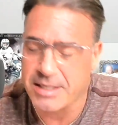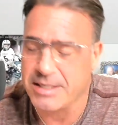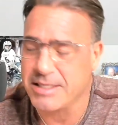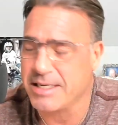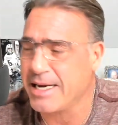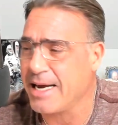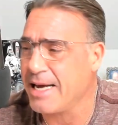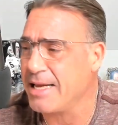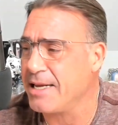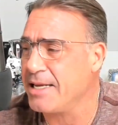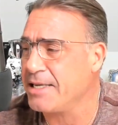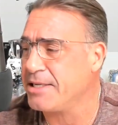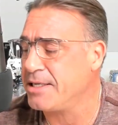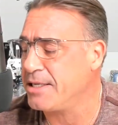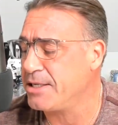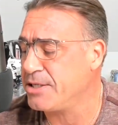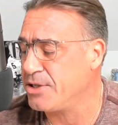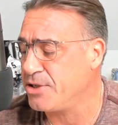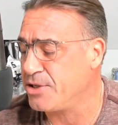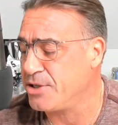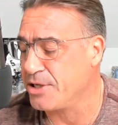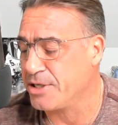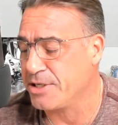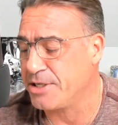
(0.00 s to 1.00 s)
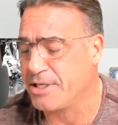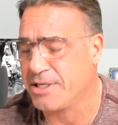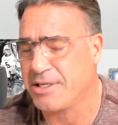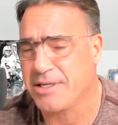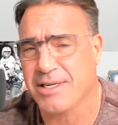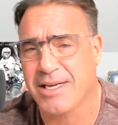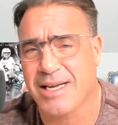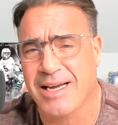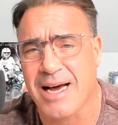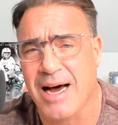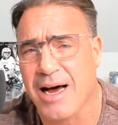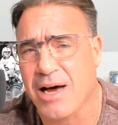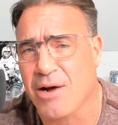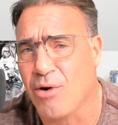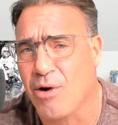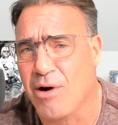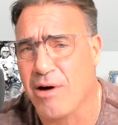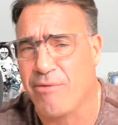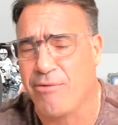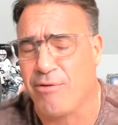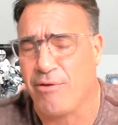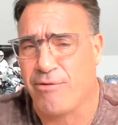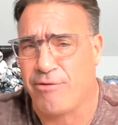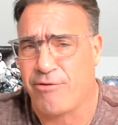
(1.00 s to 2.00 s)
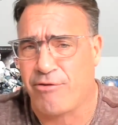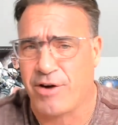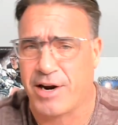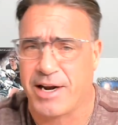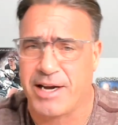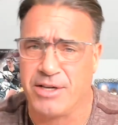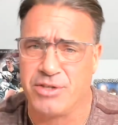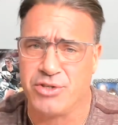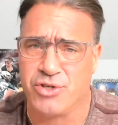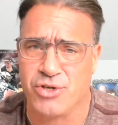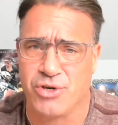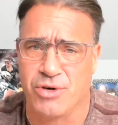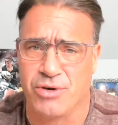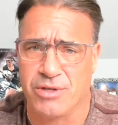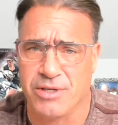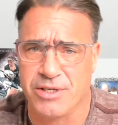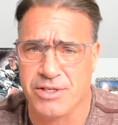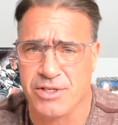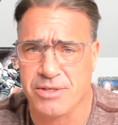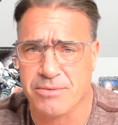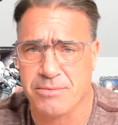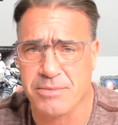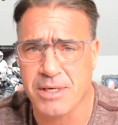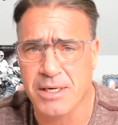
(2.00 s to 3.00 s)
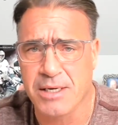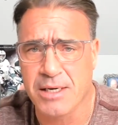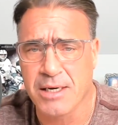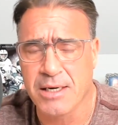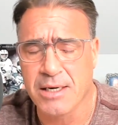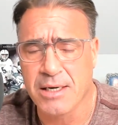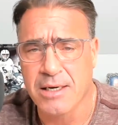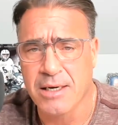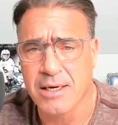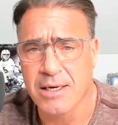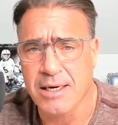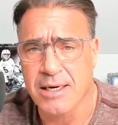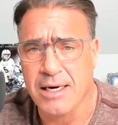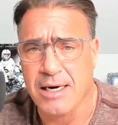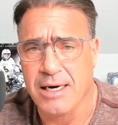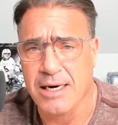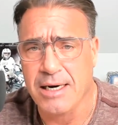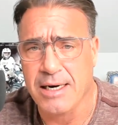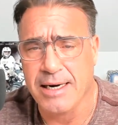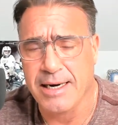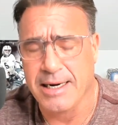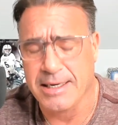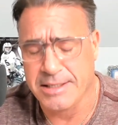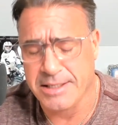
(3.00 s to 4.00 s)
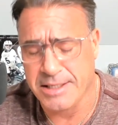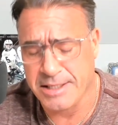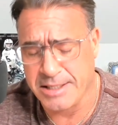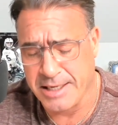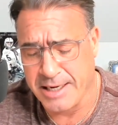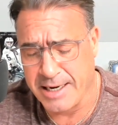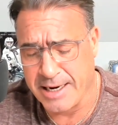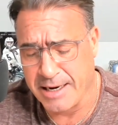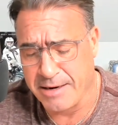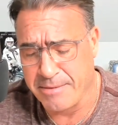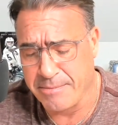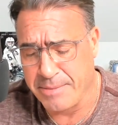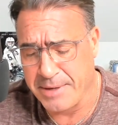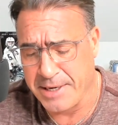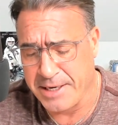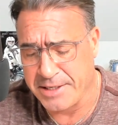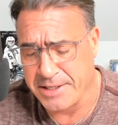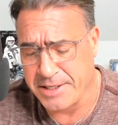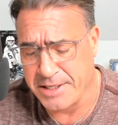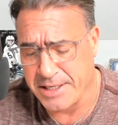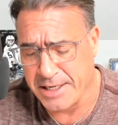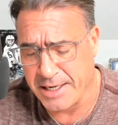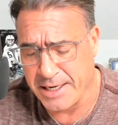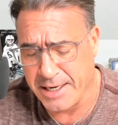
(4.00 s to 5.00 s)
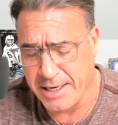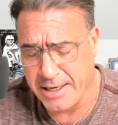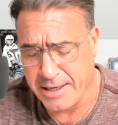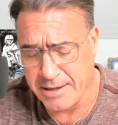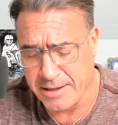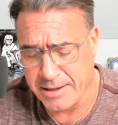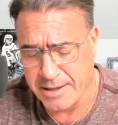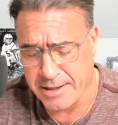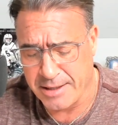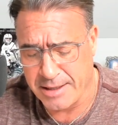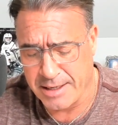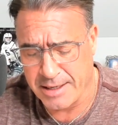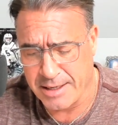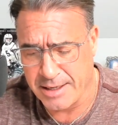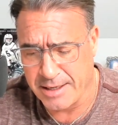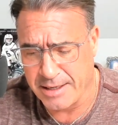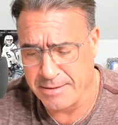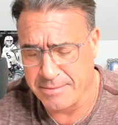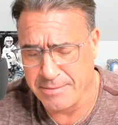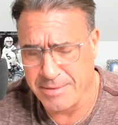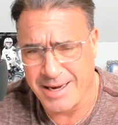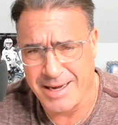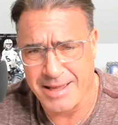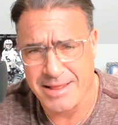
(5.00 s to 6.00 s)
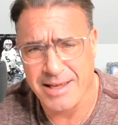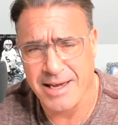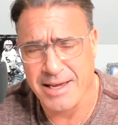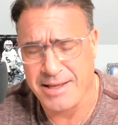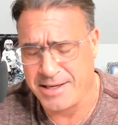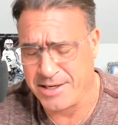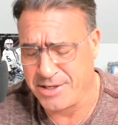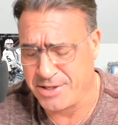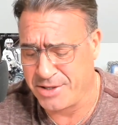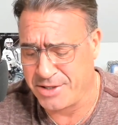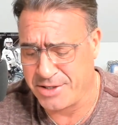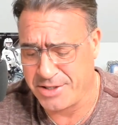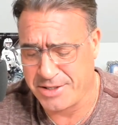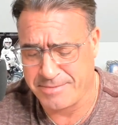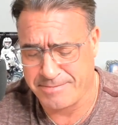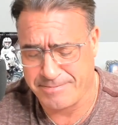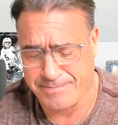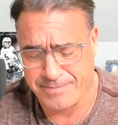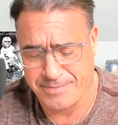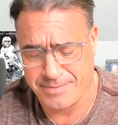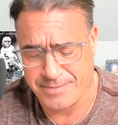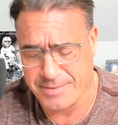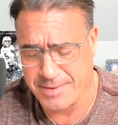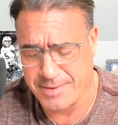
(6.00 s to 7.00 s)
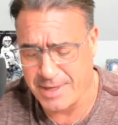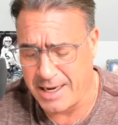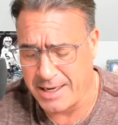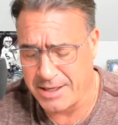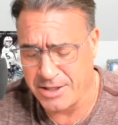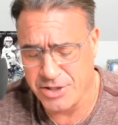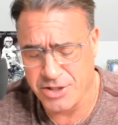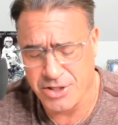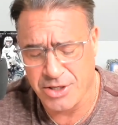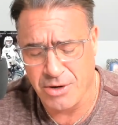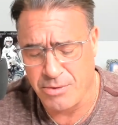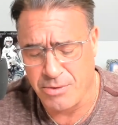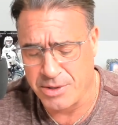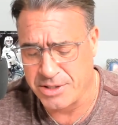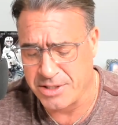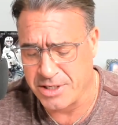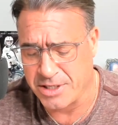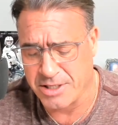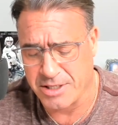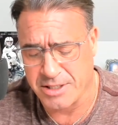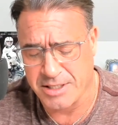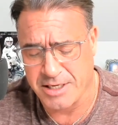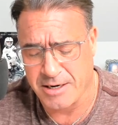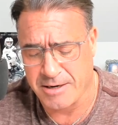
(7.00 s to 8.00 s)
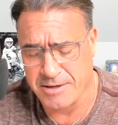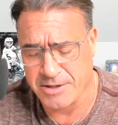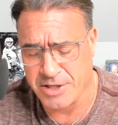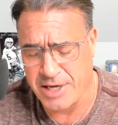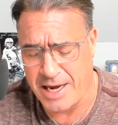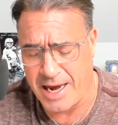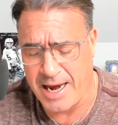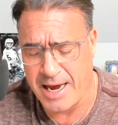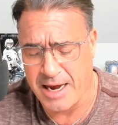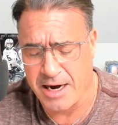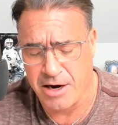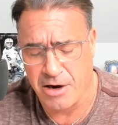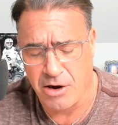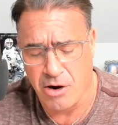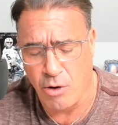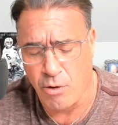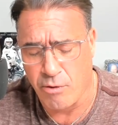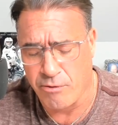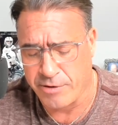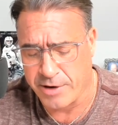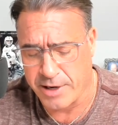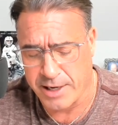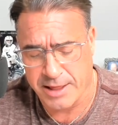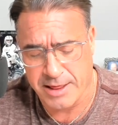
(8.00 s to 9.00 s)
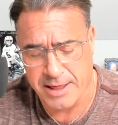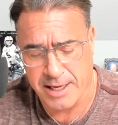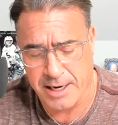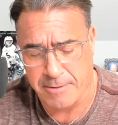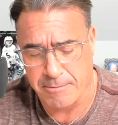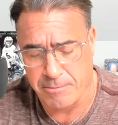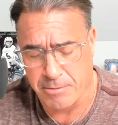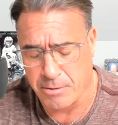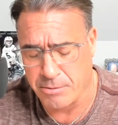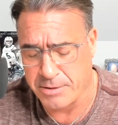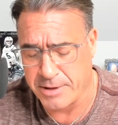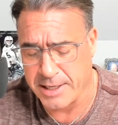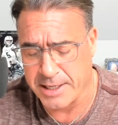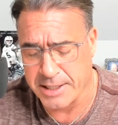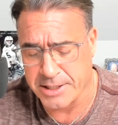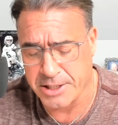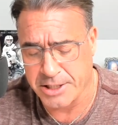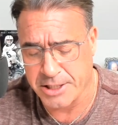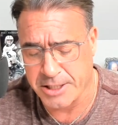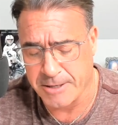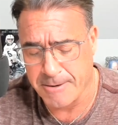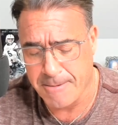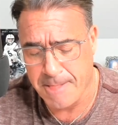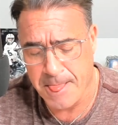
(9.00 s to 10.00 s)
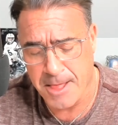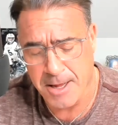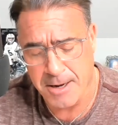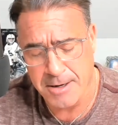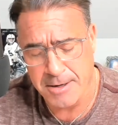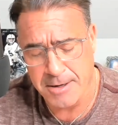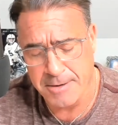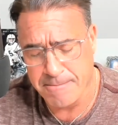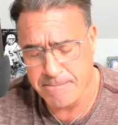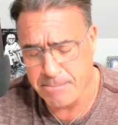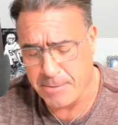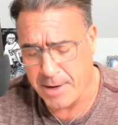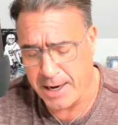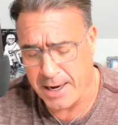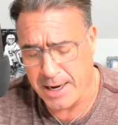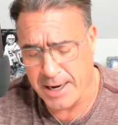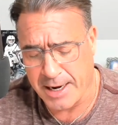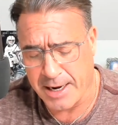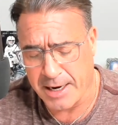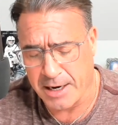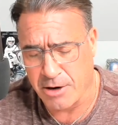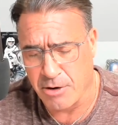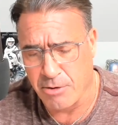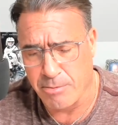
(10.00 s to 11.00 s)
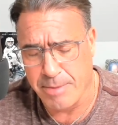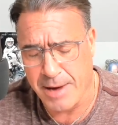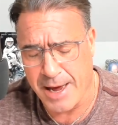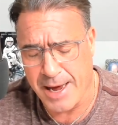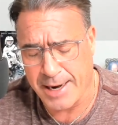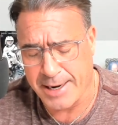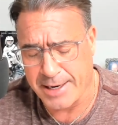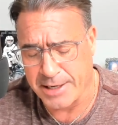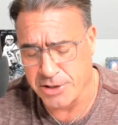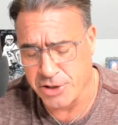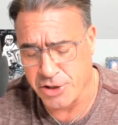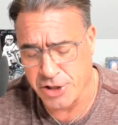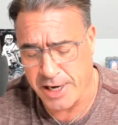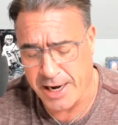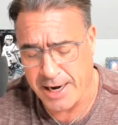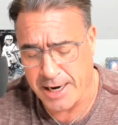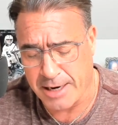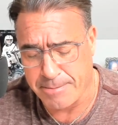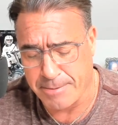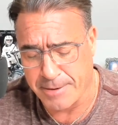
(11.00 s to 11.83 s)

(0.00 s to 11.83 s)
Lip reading: Because, again, this is just god-awful freaking journalism at CNBC. I think this is... She always does it terrible. Just Anna Nova, I think, wrote this. I got to go back and check.